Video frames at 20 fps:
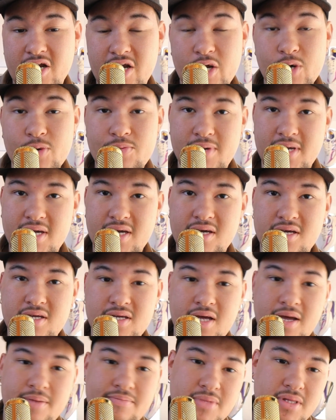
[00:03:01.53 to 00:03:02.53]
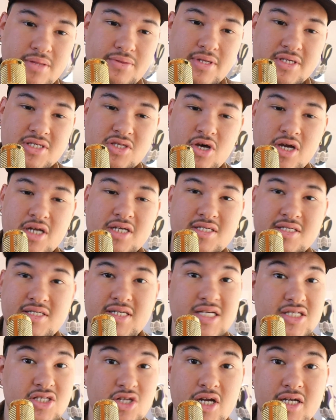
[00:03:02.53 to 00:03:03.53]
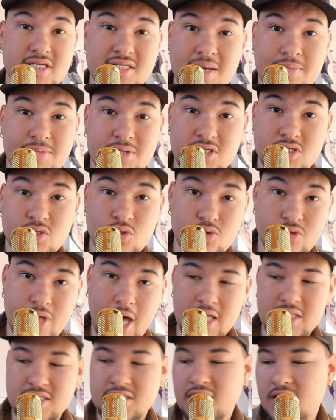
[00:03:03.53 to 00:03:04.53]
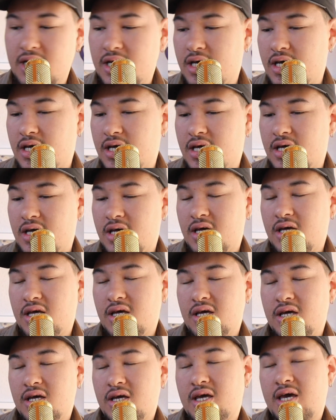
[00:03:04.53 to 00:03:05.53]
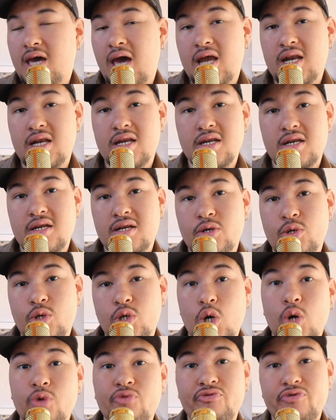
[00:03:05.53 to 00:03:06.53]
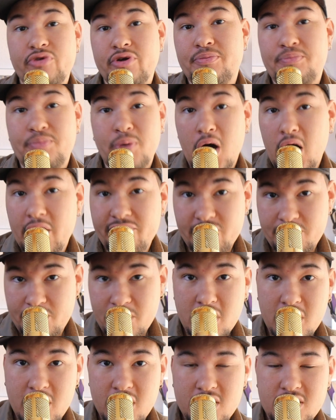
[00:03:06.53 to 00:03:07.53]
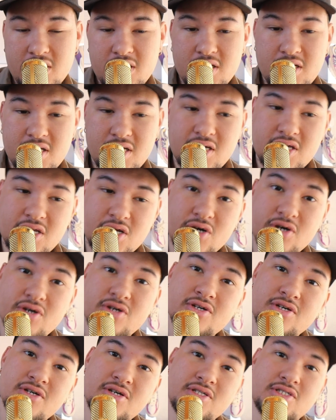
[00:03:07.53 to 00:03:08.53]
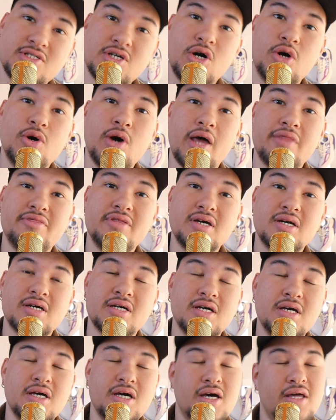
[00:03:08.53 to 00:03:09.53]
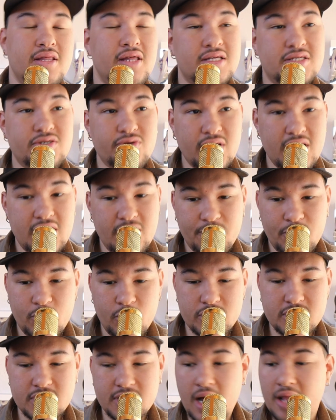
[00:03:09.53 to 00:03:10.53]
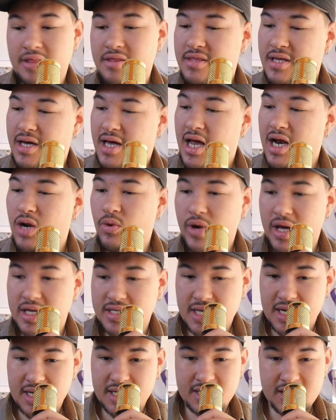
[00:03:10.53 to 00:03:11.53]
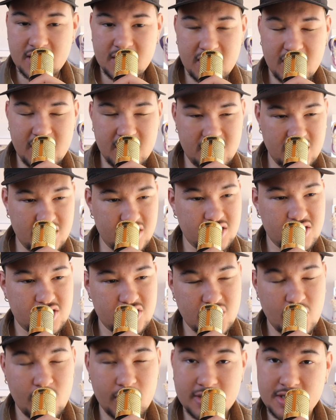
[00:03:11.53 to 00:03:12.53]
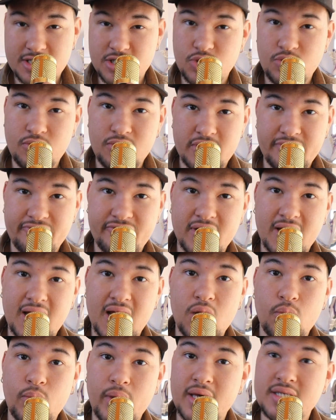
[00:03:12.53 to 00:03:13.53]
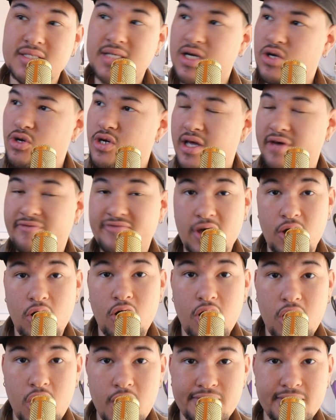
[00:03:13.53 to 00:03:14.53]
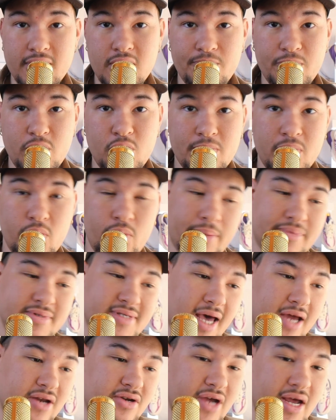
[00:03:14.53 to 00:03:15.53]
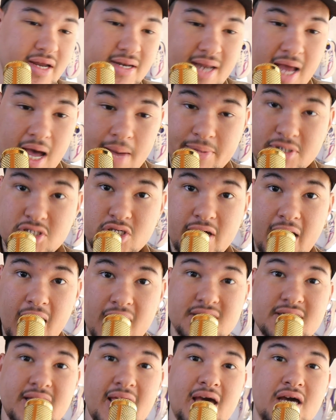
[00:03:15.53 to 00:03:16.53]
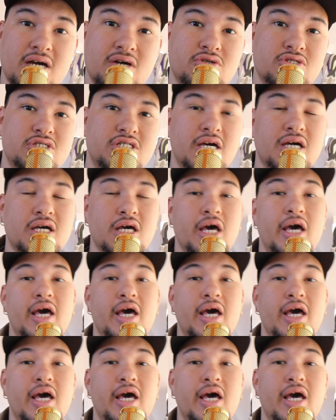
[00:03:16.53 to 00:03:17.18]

globally. I mean, there's not a summer shoe that can go for it bar for bar, So I think that's really important. I think the colorways that he did show us 2 different colorways. I don't know if they are on the Puma website right now, but you guys can go check.